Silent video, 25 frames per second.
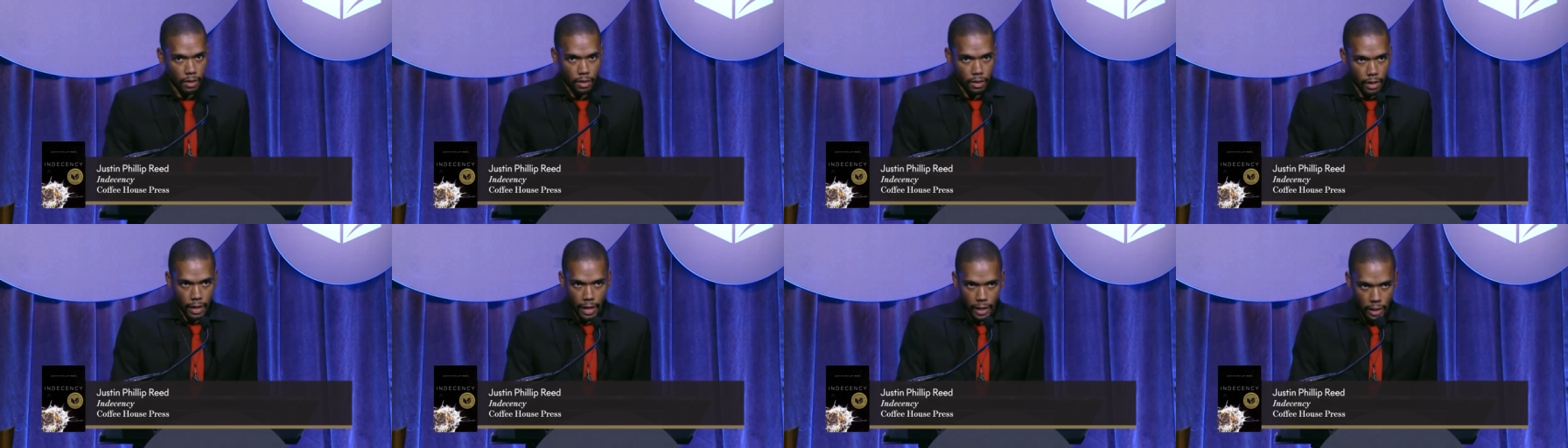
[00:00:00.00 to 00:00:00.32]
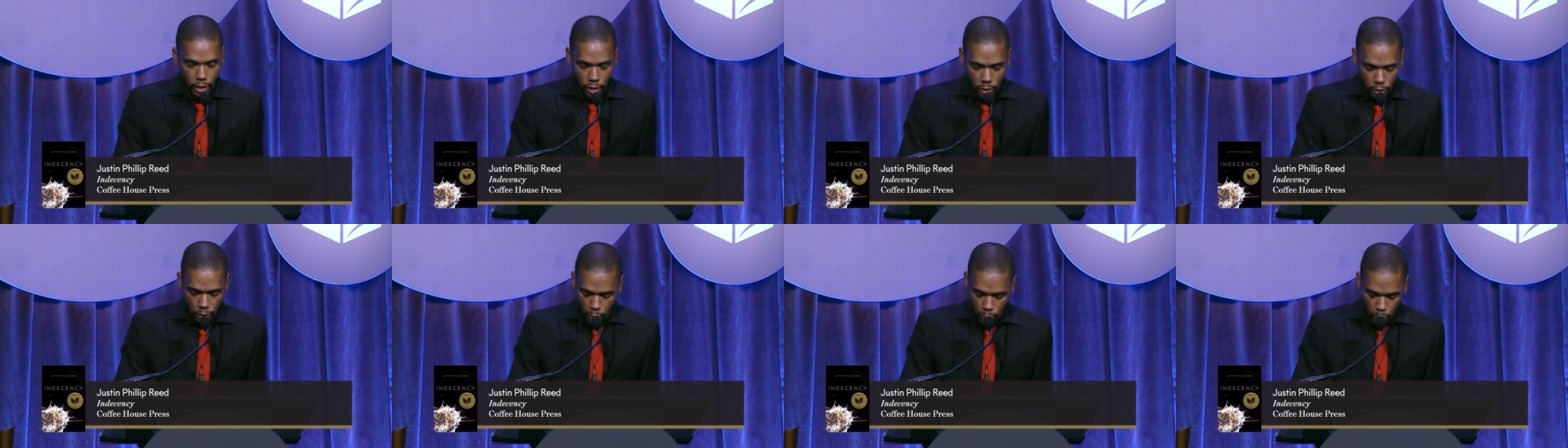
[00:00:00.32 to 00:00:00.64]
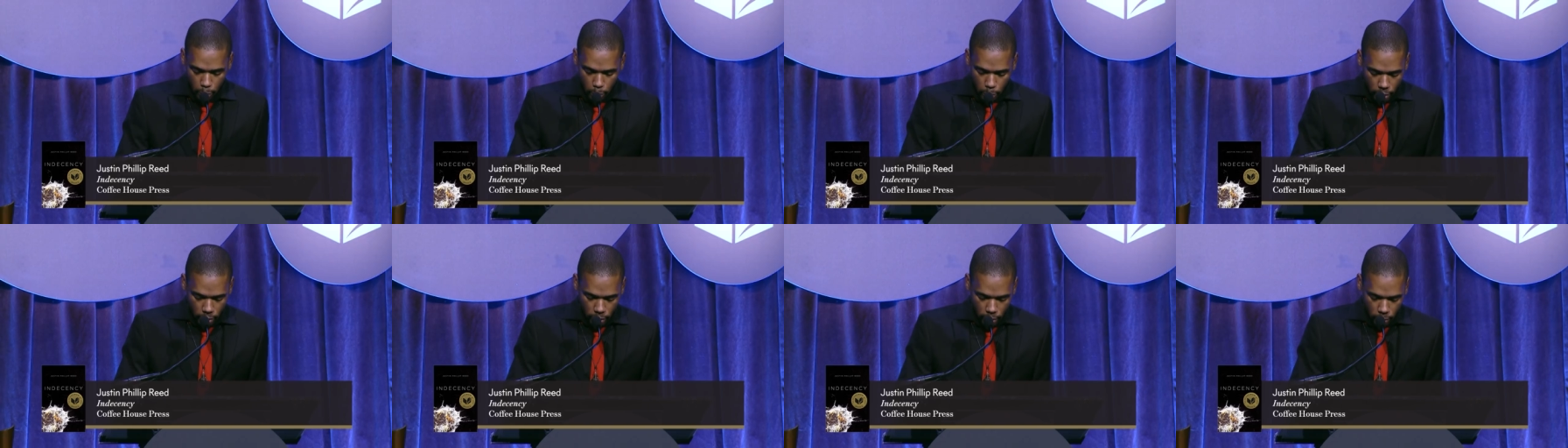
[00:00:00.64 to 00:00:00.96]
National
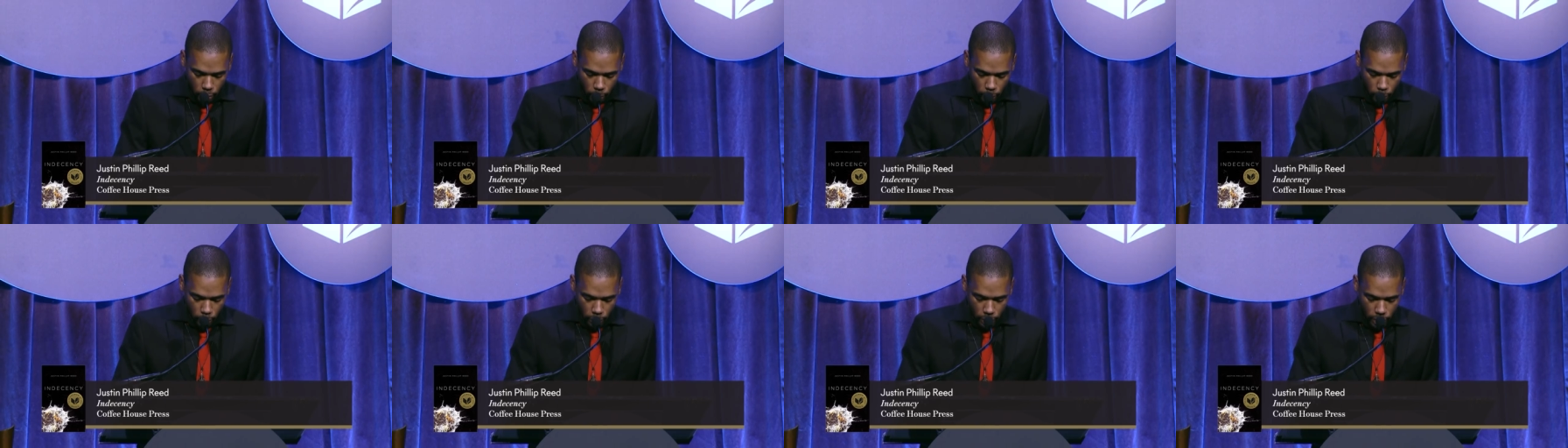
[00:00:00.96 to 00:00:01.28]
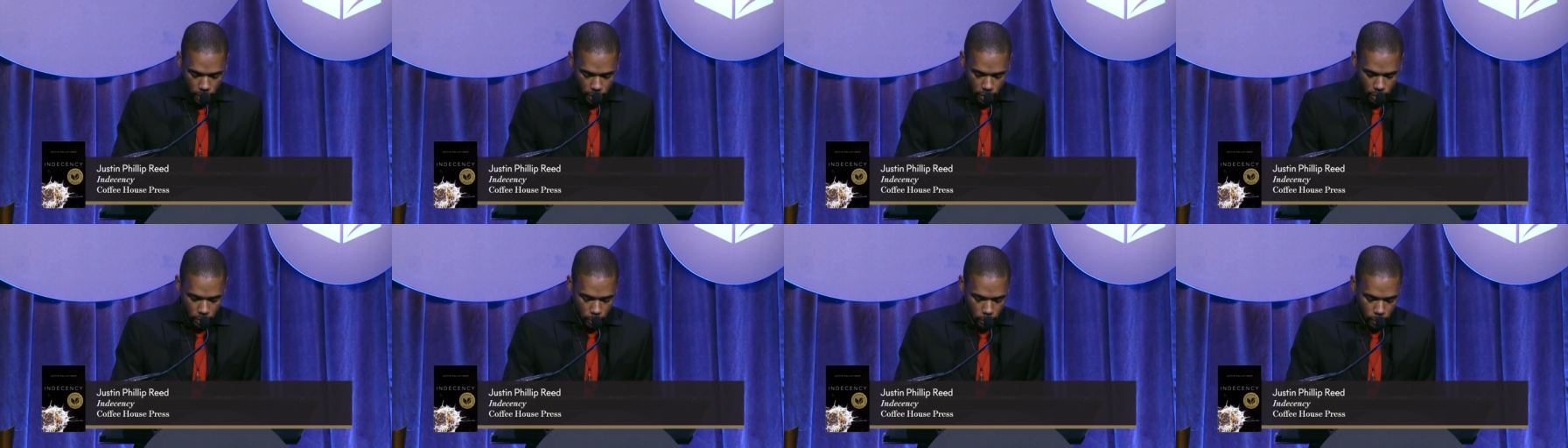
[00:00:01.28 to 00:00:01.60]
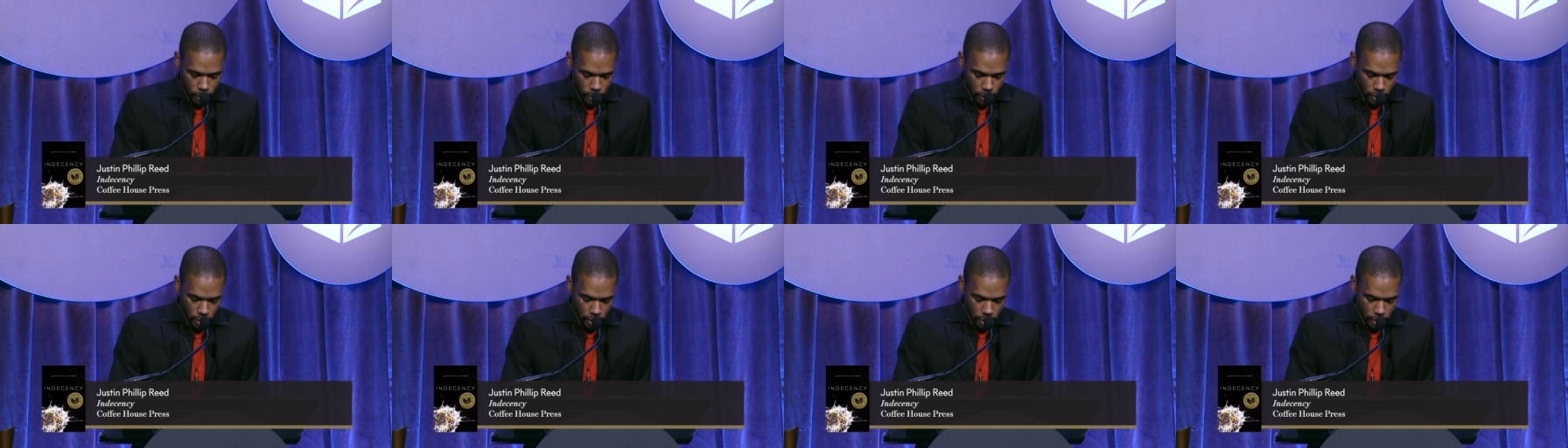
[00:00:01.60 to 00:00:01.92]
Book Award
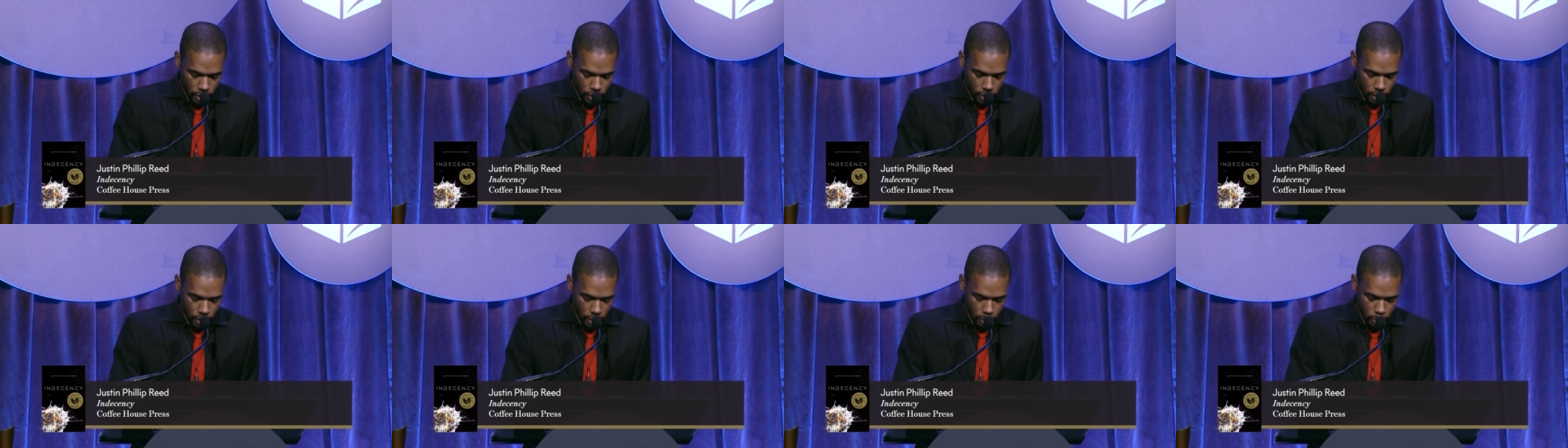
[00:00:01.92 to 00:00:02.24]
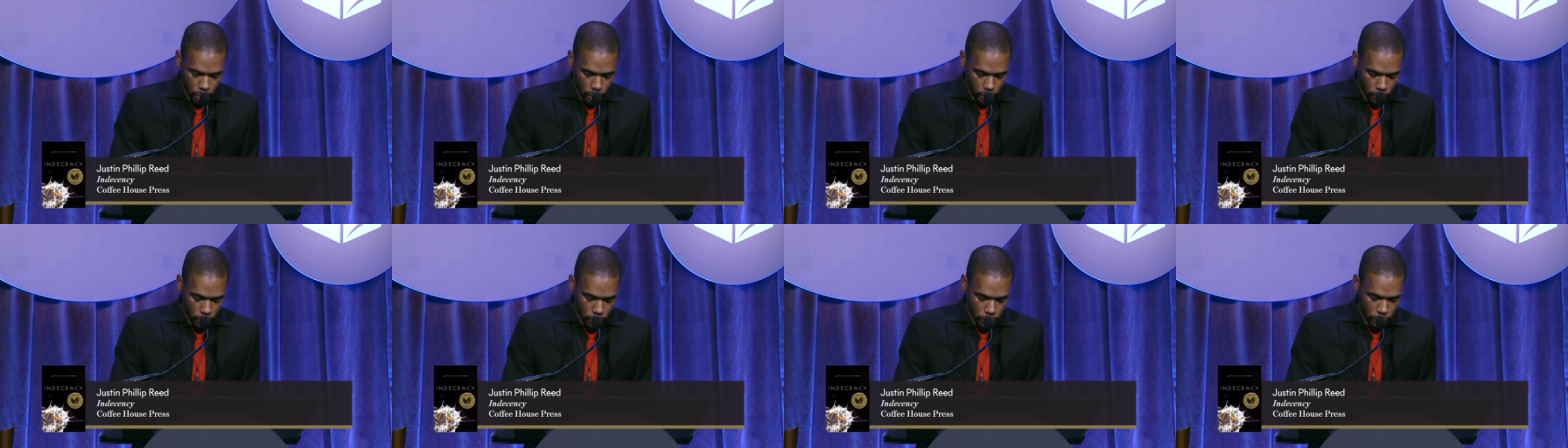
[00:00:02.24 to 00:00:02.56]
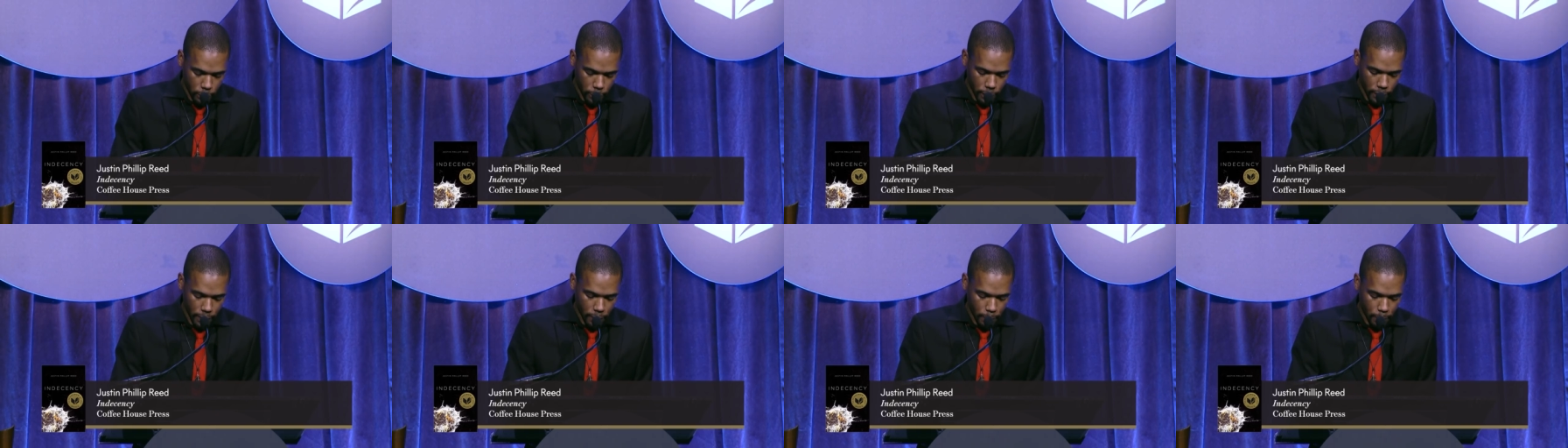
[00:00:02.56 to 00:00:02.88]
winner in
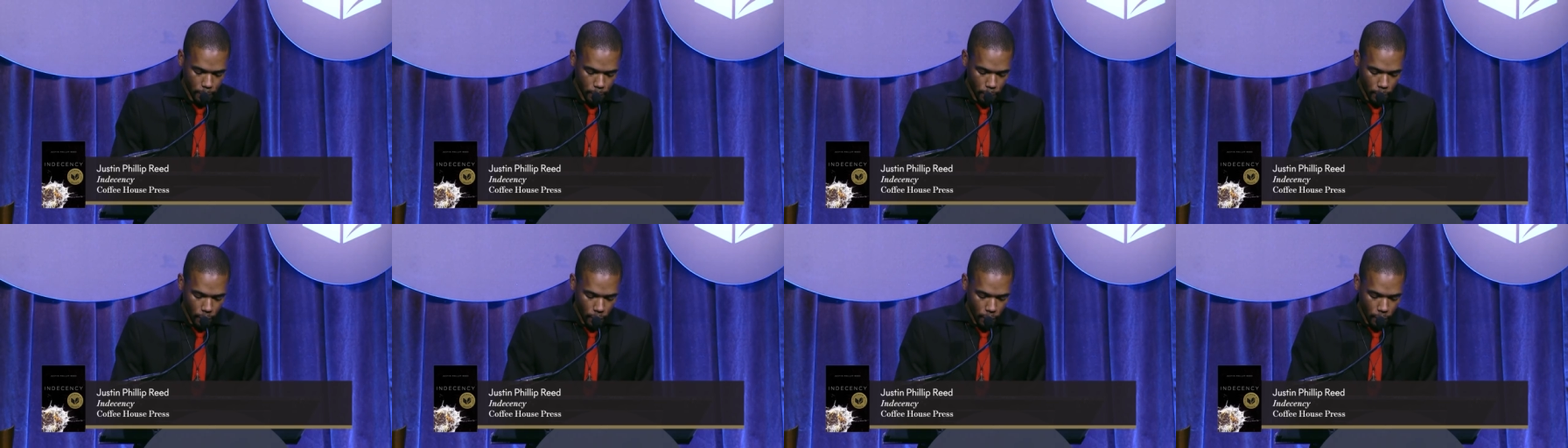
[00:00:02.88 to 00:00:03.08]
poetry.